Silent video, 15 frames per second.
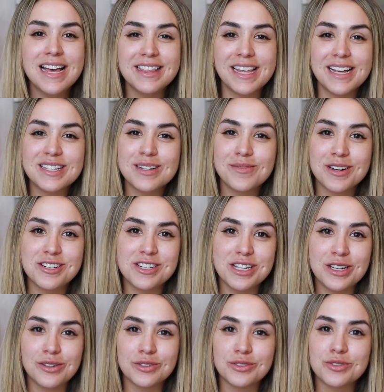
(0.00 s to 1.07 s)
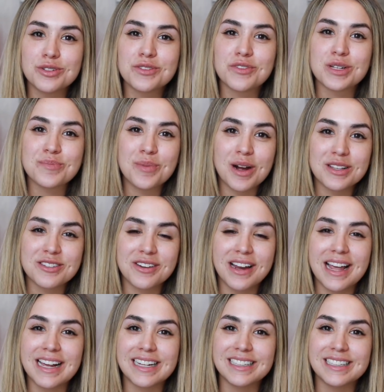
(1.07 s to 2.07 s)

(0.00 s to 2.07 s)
Thanks so much to EcoTools for sponsoring and